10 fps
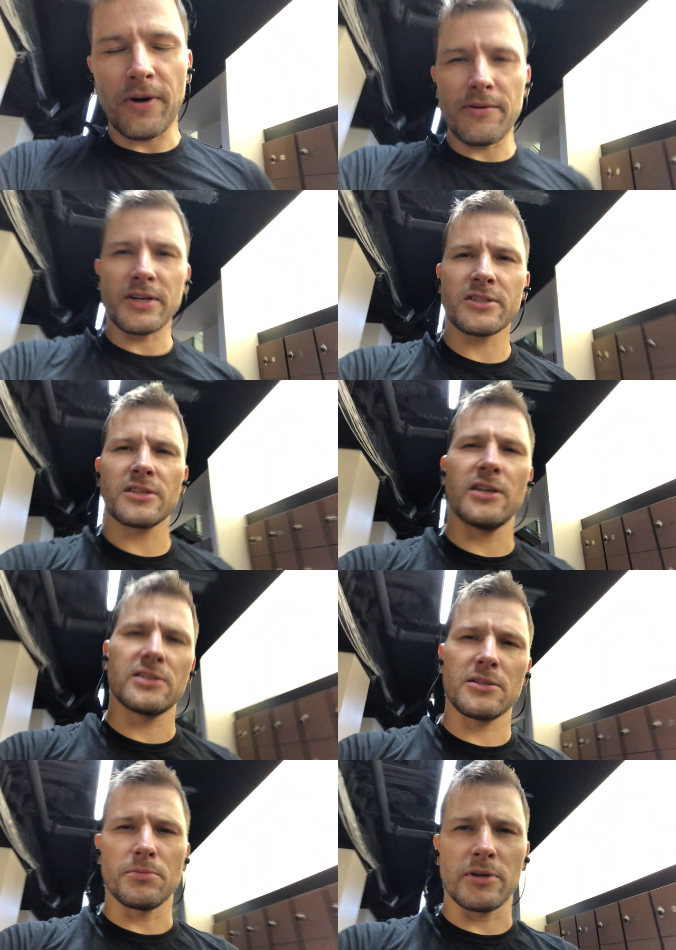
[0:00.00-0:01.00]
5
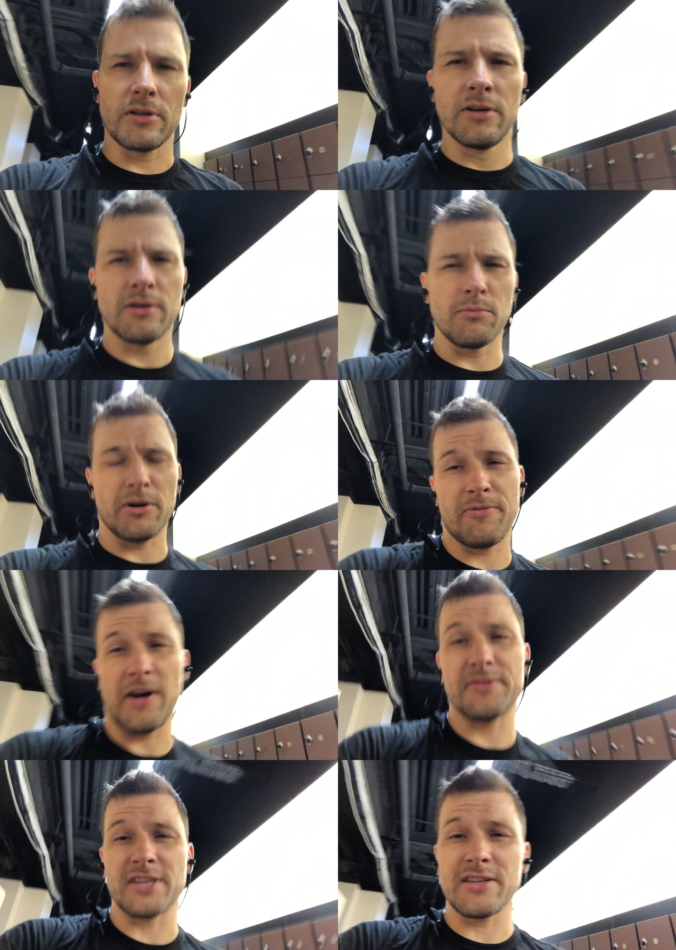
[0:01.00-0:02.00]
exercises, but about
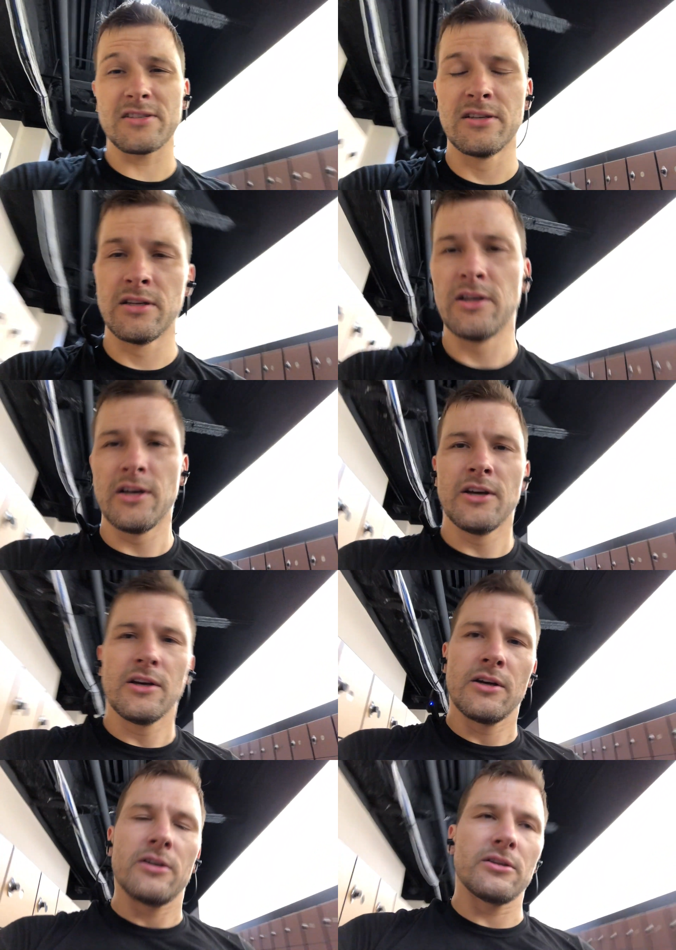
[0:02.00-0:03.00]
5 sets,
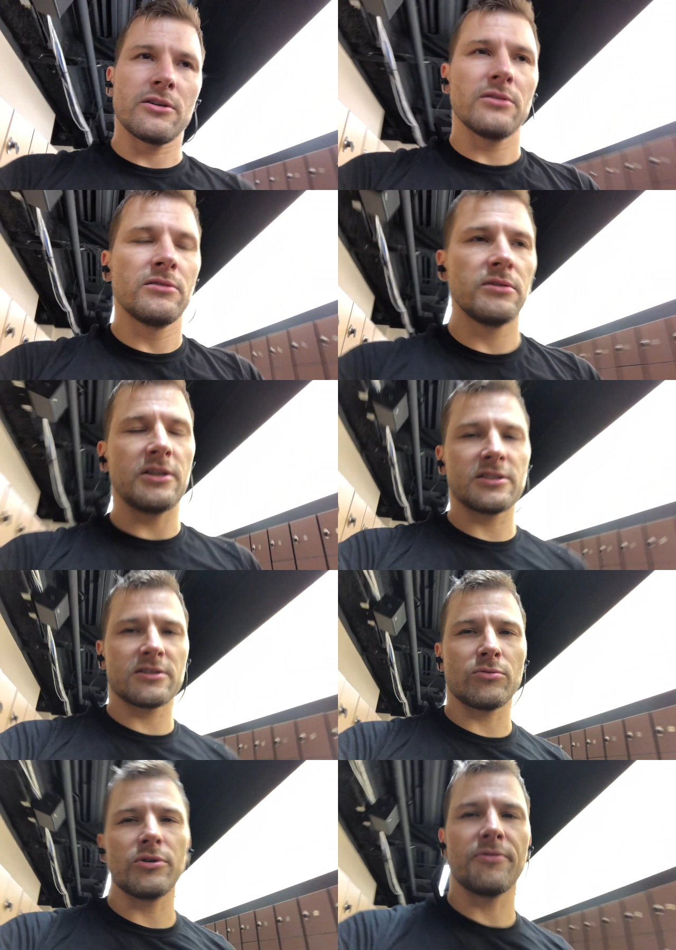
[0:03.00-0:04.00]
you know, that's
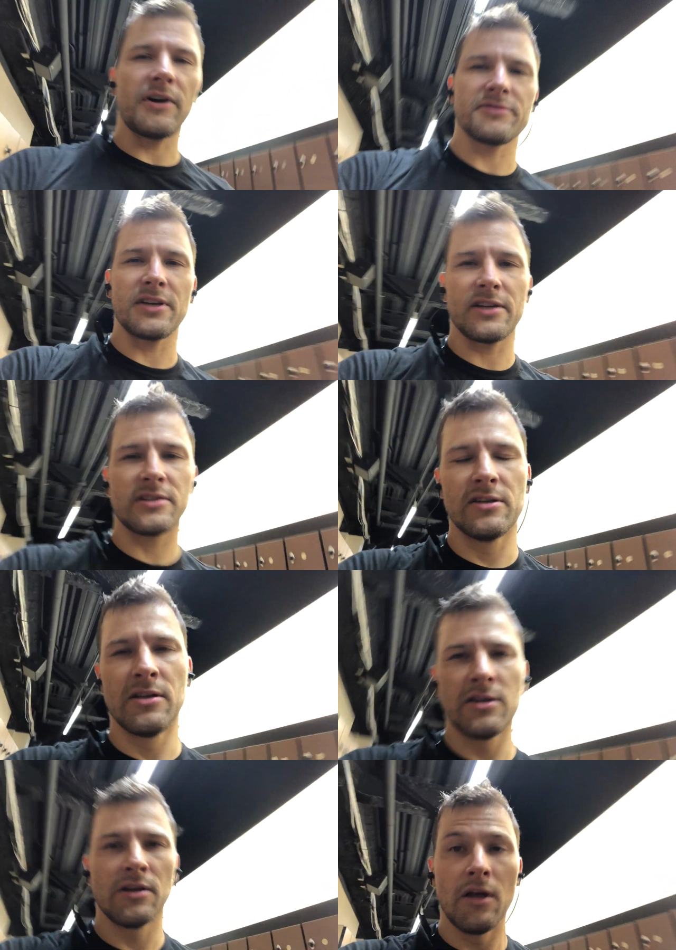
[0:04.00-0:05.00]
25 sets,
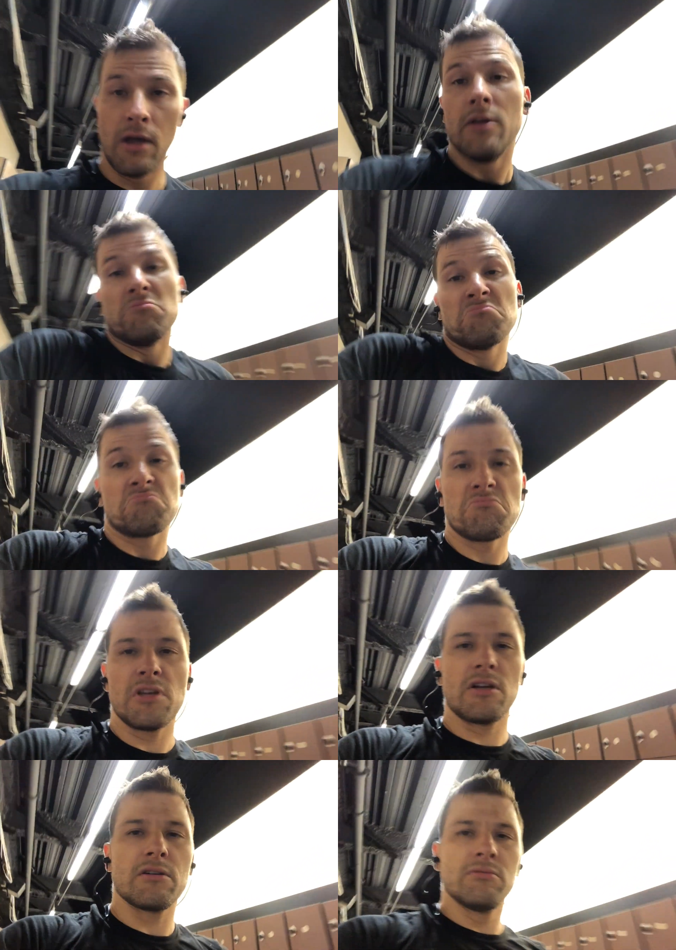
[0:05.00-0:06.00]

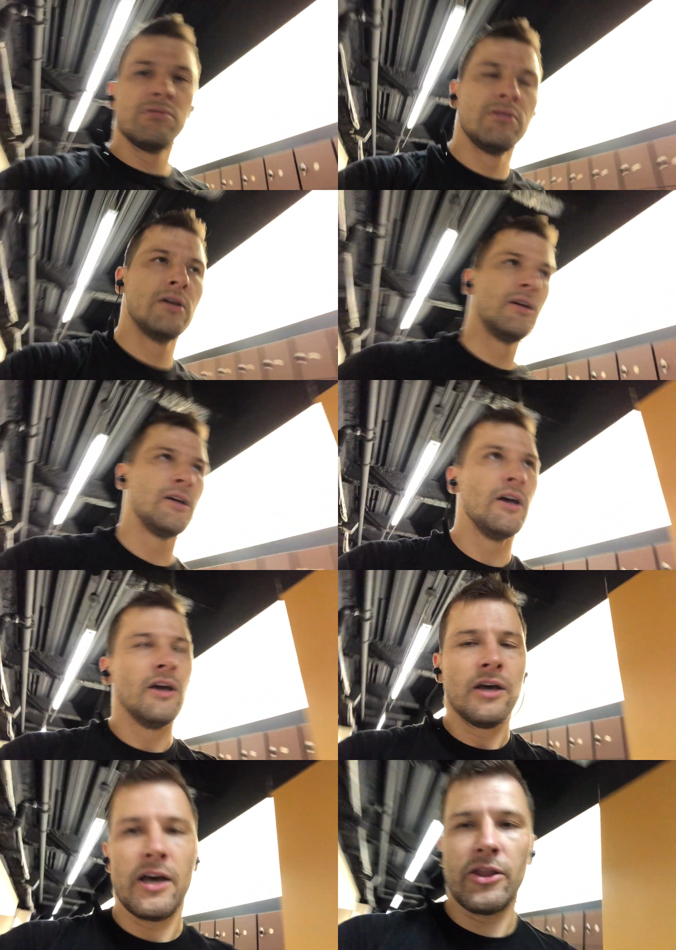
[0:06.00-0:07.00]
you know,
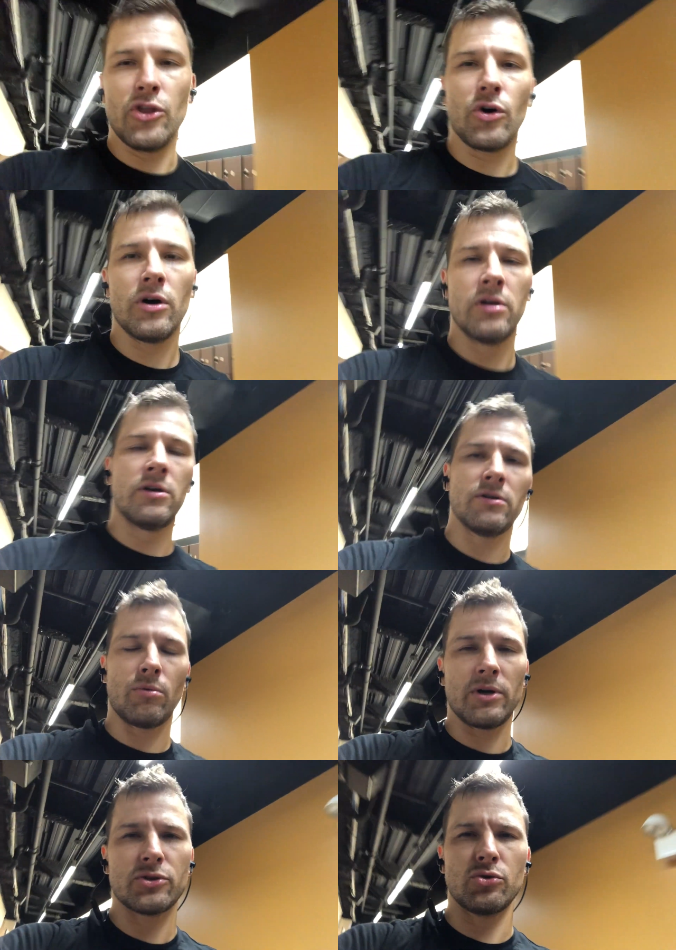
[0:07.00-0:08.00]
and no
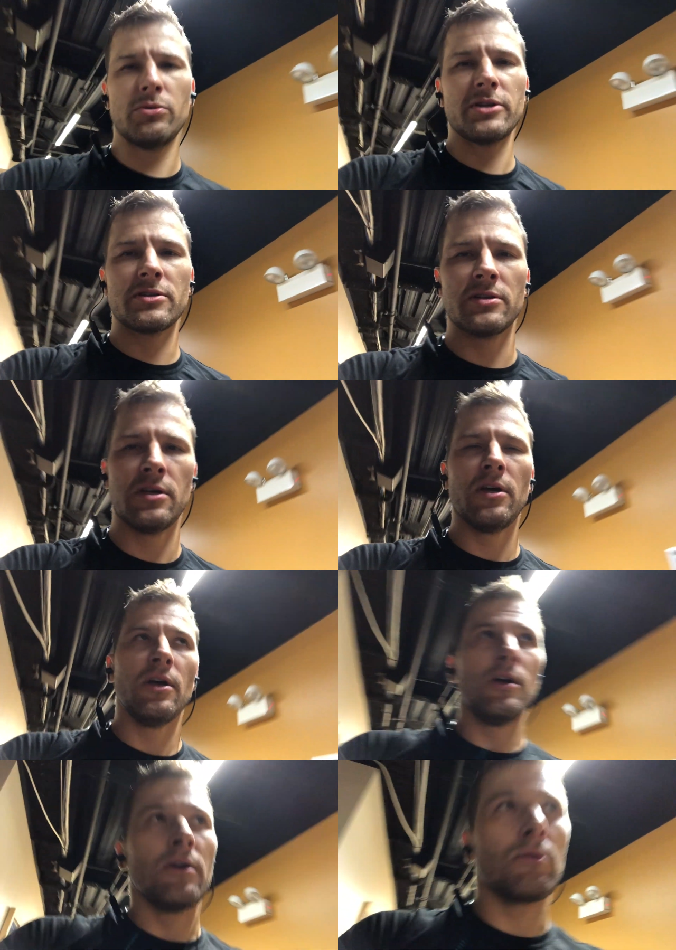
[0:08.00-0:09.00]
1-2 minutes
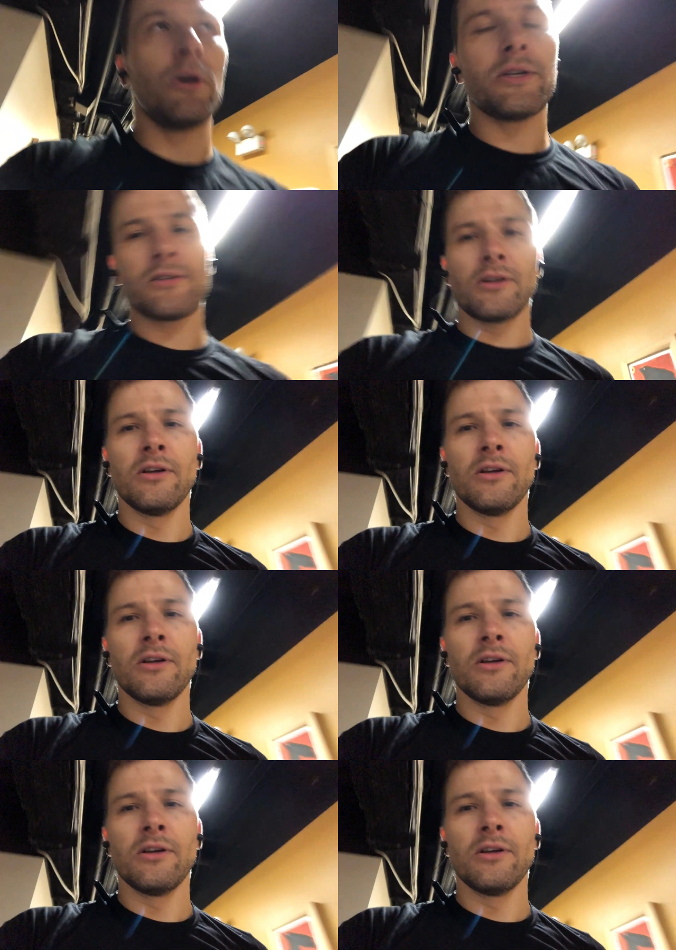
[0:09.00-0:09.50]
rest,